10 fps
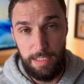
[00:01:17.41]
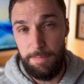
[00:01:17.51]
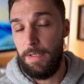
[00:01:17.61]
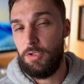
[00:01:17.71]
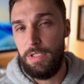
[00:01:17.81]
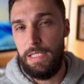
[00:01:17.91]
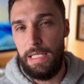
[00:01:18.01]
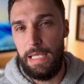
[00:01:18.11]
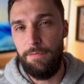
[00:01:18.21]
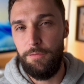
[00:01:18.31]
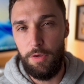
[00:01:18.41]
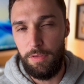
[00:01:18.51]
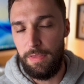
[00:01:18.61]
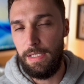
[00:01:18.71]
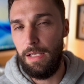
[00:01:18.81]
especially if you're
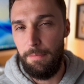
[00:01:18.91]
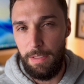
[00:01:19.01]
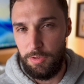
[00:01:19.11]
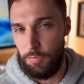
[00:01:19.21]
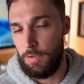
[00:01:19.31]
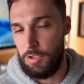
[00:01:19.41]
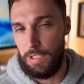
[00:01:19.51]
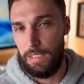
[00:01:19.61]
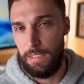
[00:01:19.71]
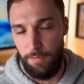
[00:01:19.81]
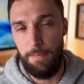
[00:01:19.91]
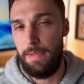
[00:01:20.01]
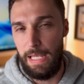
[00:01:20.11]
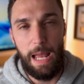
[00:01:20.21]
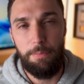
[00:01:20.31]
thinking about switching from
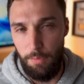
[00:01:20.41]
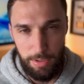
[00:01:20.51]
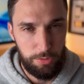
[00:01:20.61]
the Apple Watch